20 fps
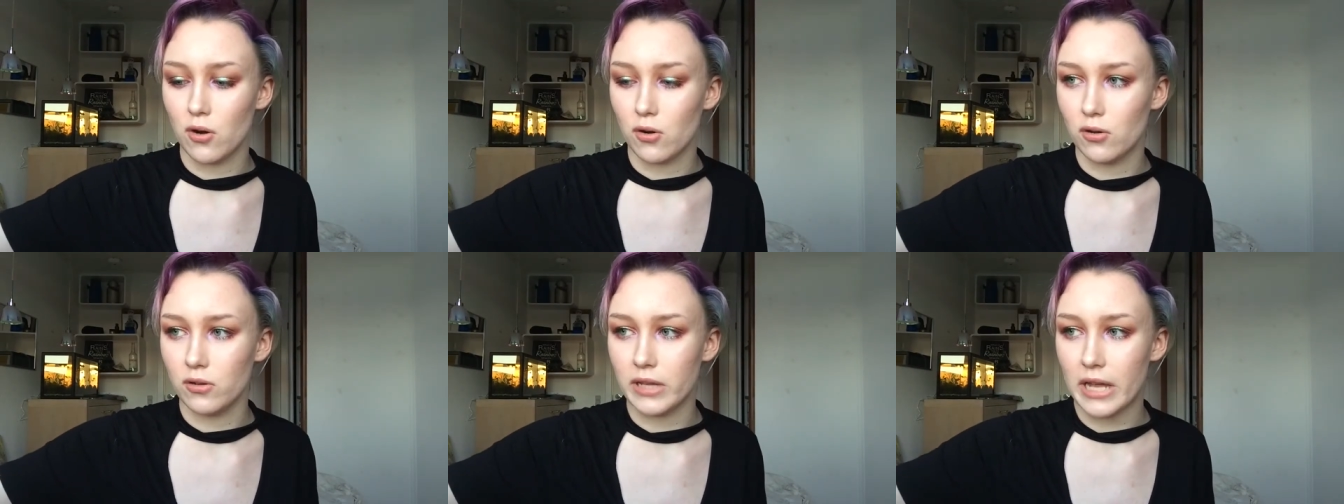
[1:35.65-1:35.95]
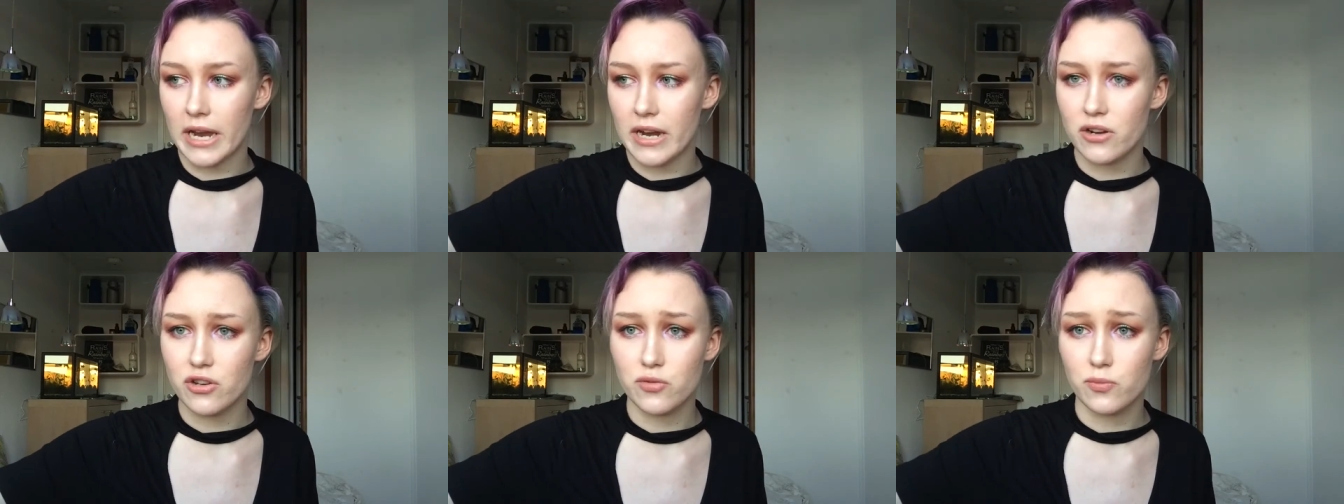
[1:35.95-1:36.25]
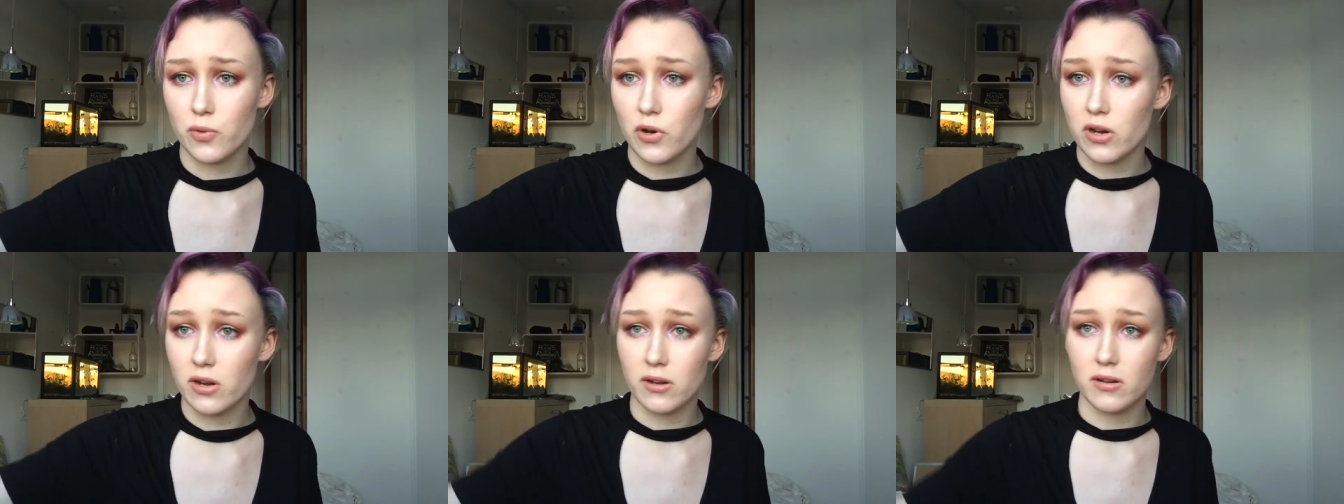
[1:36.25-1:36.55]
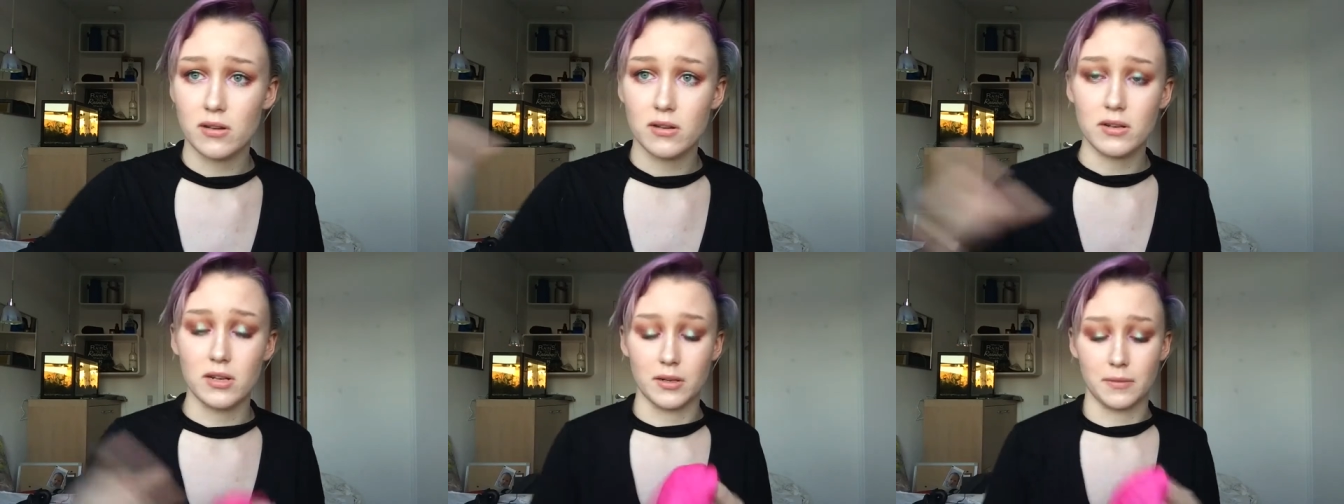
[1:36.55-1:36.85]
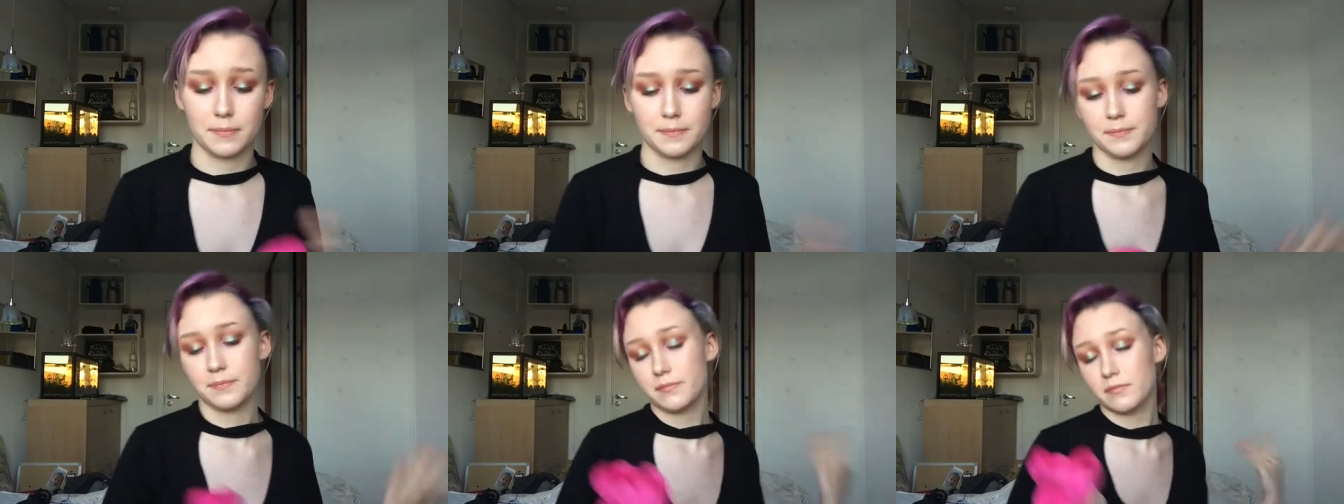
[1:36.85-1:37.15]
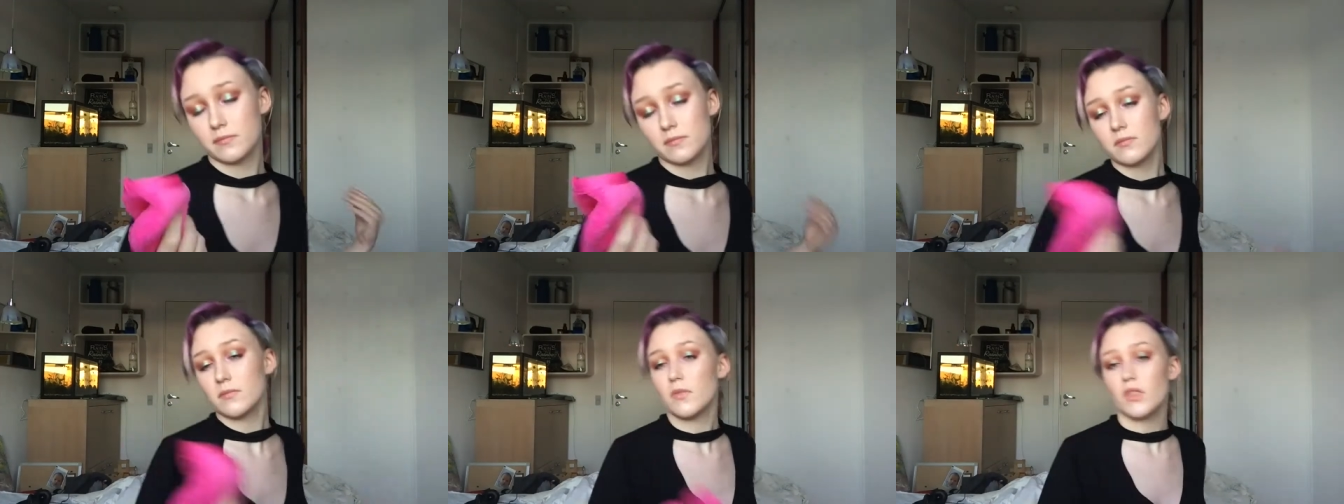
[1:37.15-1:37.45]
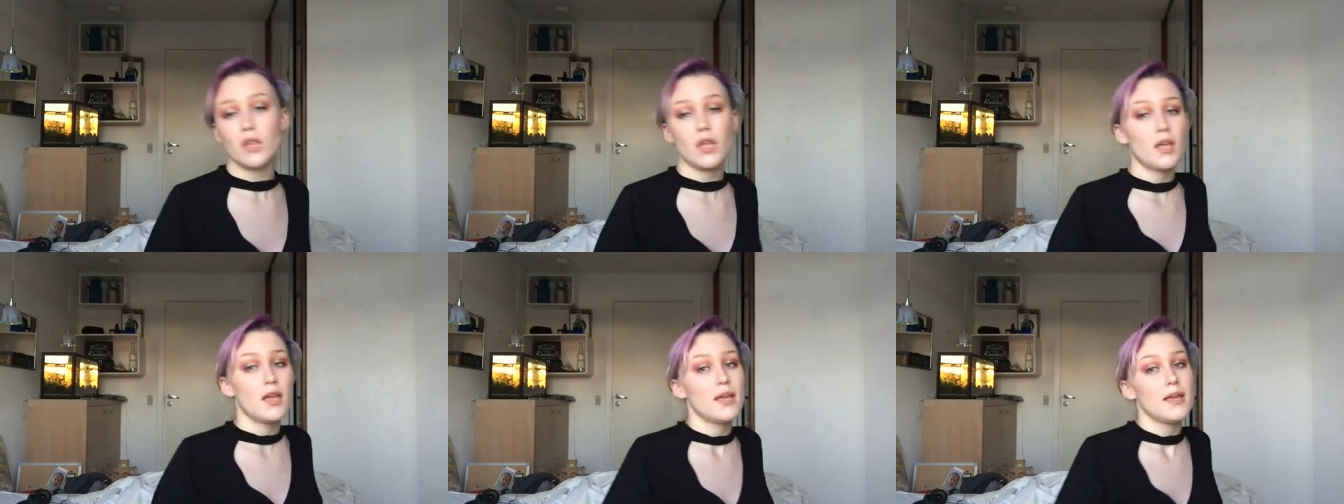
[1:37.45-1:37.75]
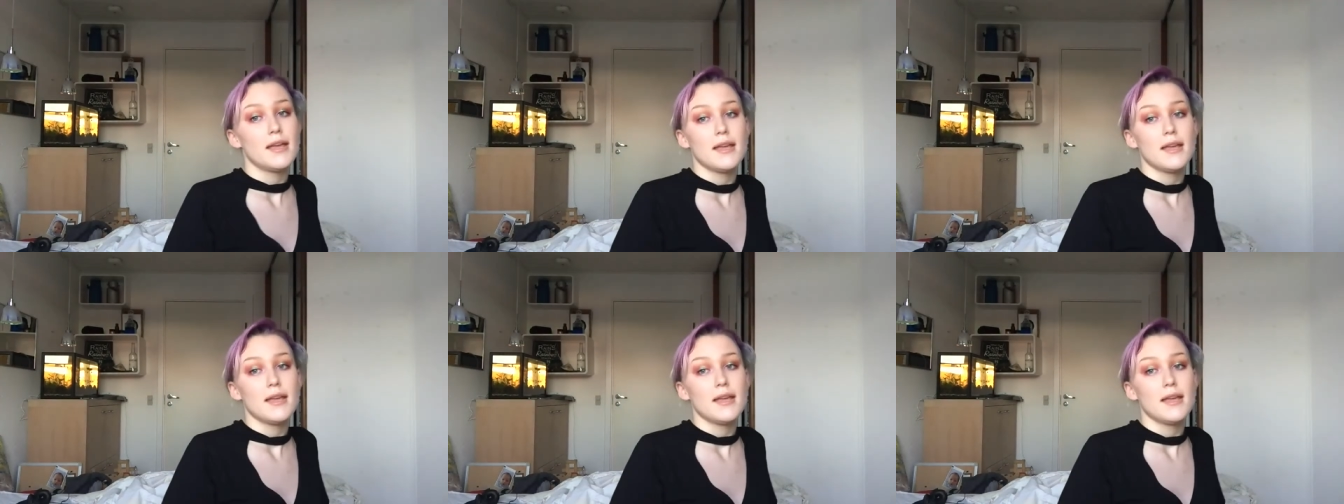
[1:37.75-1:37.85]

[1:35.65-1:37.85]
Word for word: all-nighter spray on, and